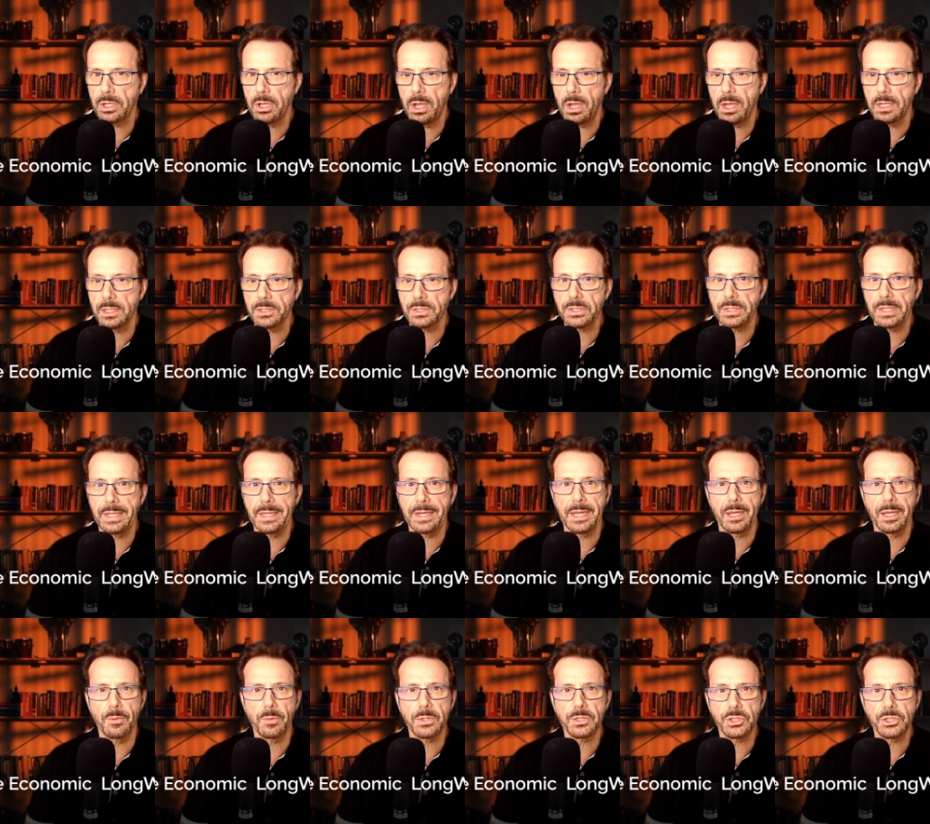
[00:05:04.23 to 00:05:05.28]
how much it costs,
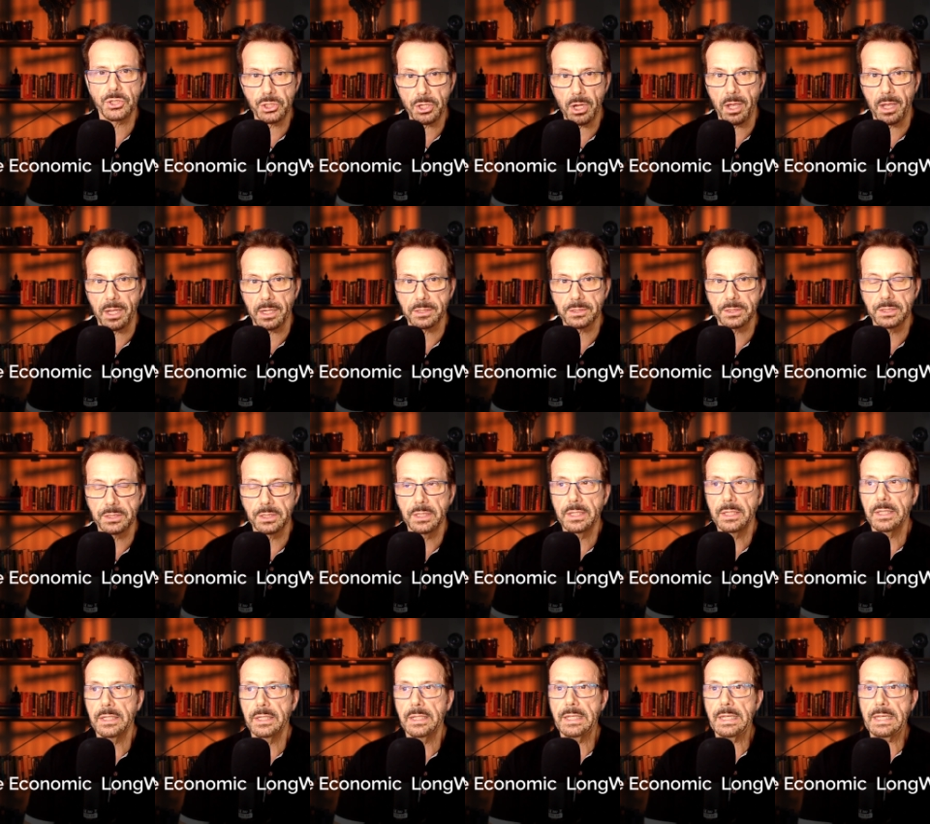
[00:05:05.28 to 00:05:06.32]
and I was
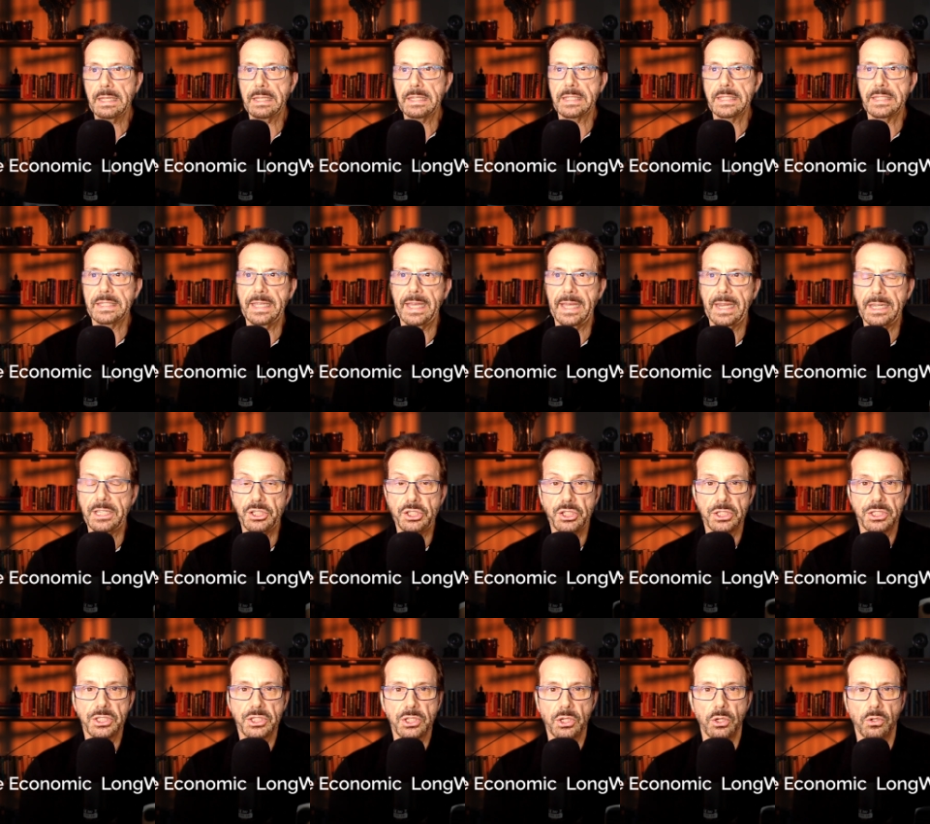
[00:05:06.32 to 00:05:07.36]
shocked that
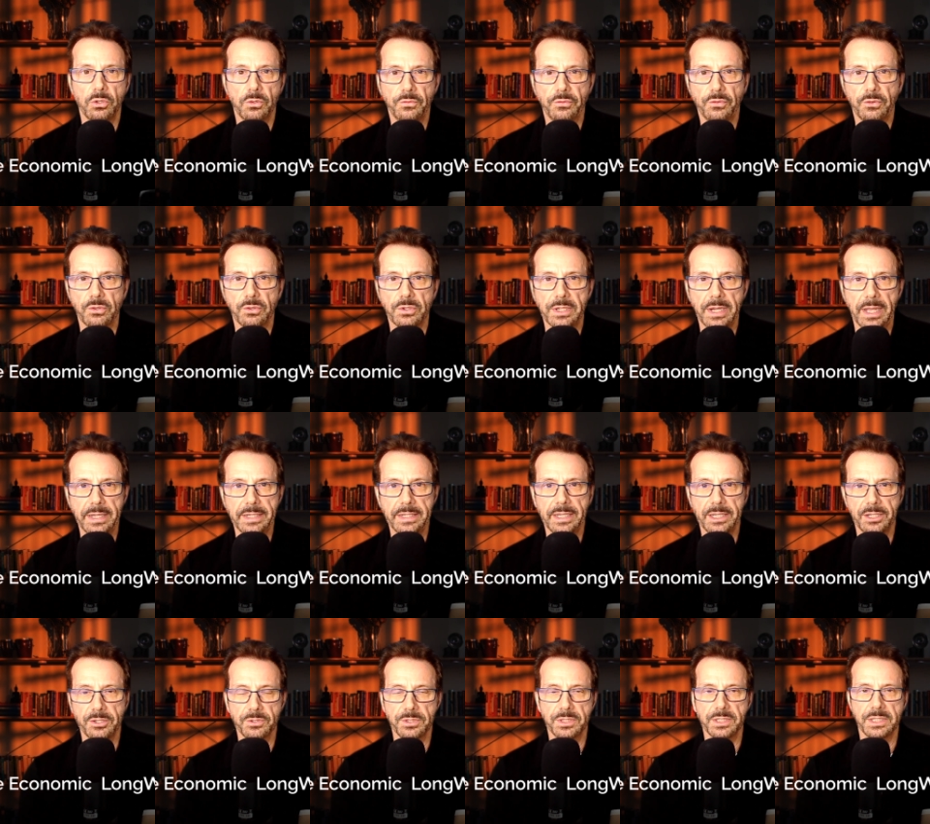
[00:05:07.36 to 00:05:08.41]
it just sold for
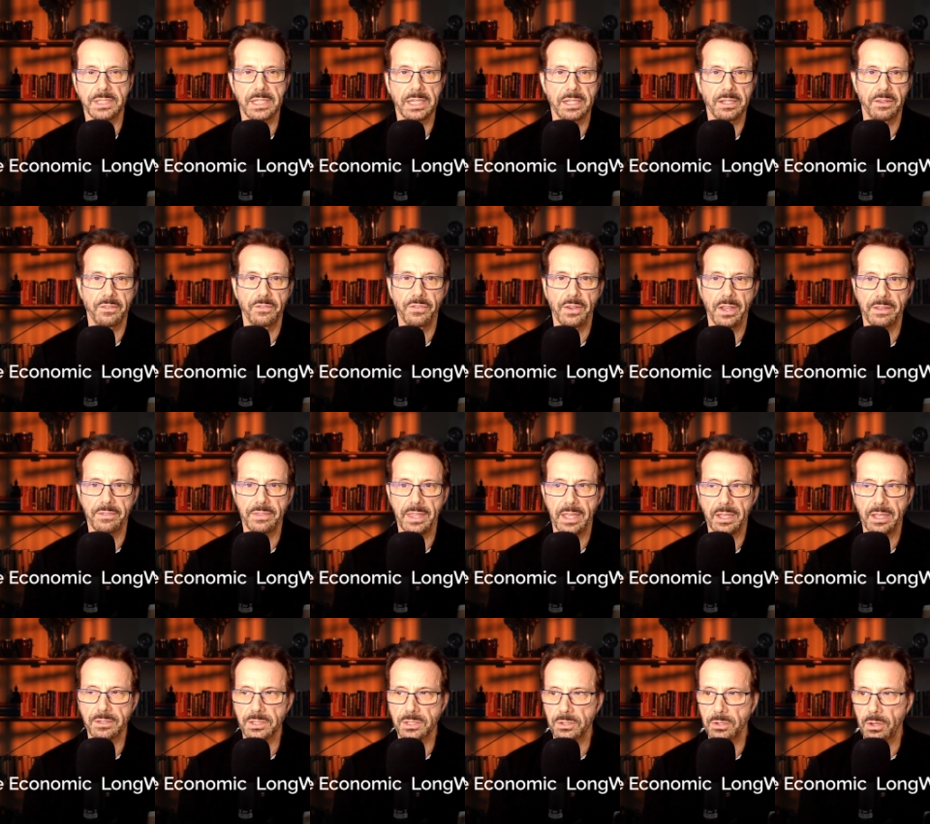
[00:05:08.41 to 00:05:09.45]
nine hundred and
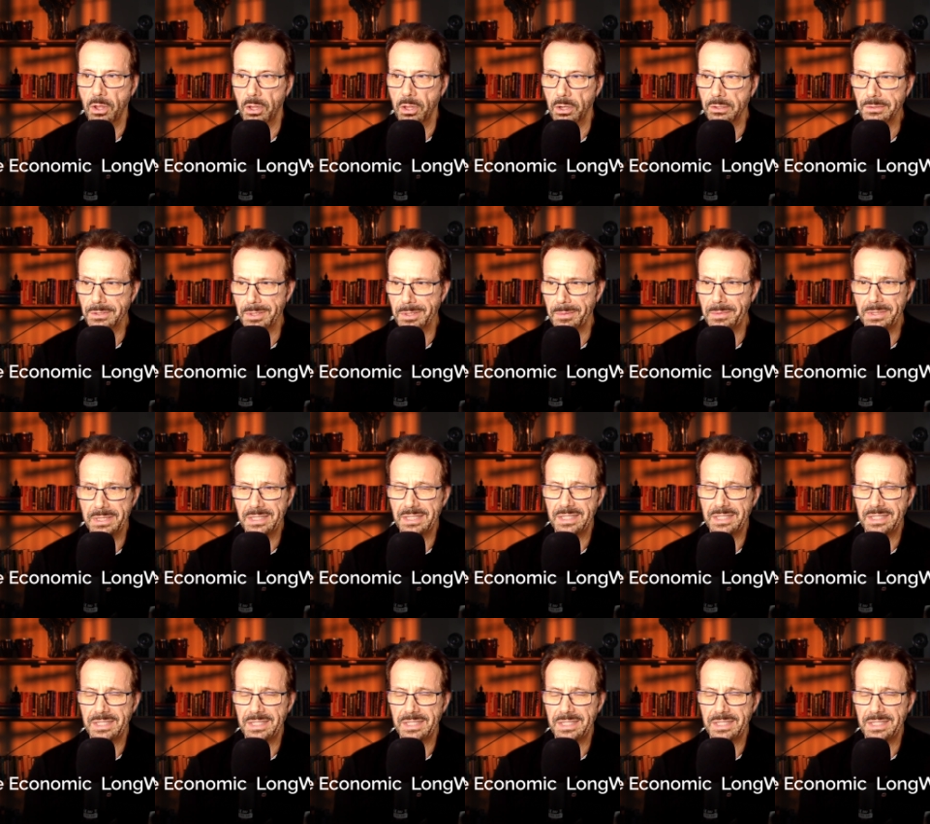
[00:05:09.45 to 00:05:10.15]
seventy-five thousand dollars.